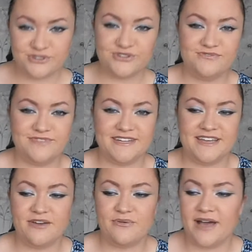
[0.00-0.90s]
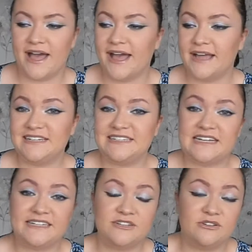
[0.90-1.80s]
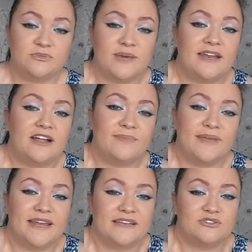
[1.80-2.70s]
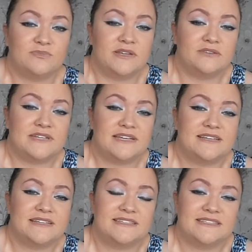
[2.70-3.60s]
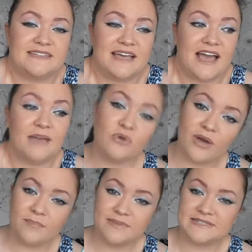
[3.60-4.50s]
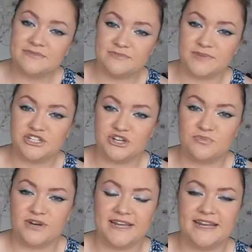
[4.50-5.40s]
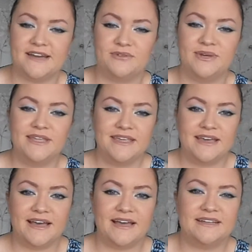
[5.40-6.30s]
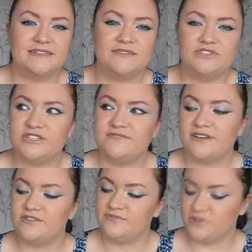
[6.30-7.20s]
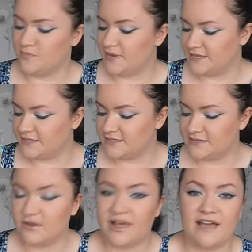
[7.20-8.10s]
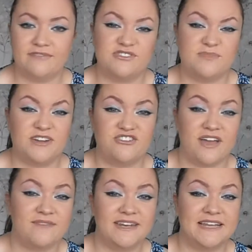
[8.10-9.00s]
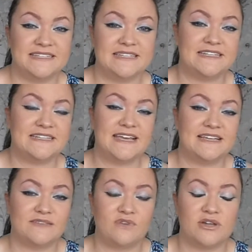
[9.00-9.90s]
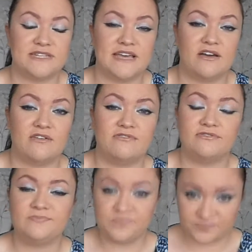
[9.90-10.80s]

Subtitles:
you enjoyed the video, and I don't know when I'll be next uploading, as I'm quite busy with my job right now, and I've just found a few minutes after my driving lesson today because I've got a day off.